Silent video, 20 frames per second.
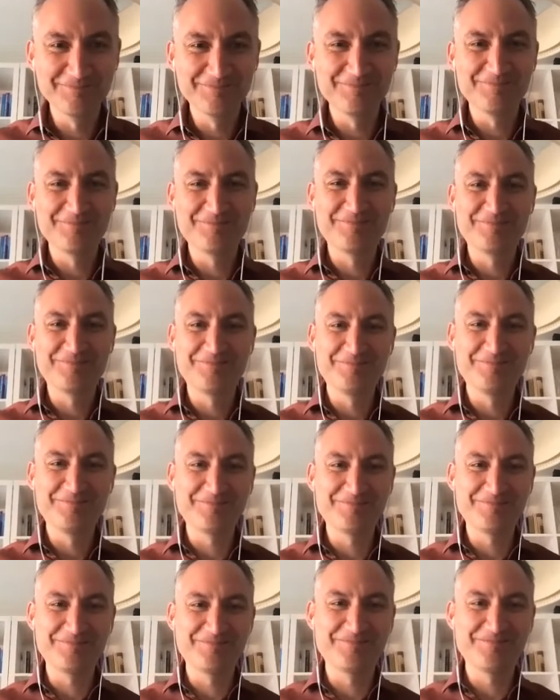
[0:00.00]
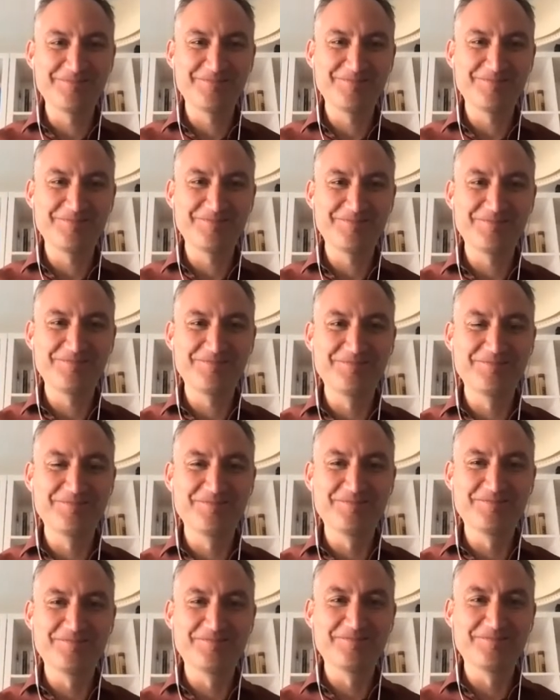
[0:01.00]

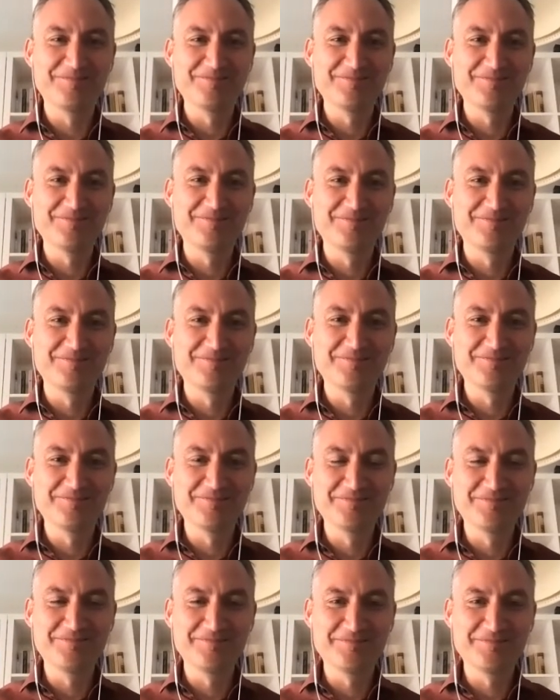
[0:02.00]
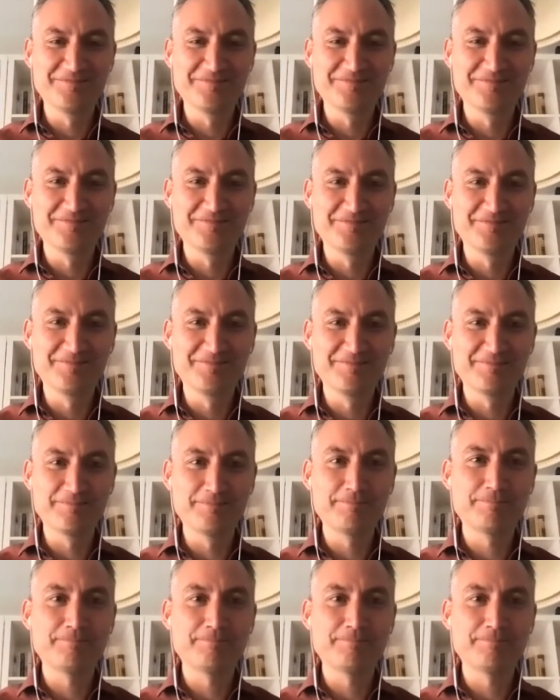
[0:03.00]
[no speech]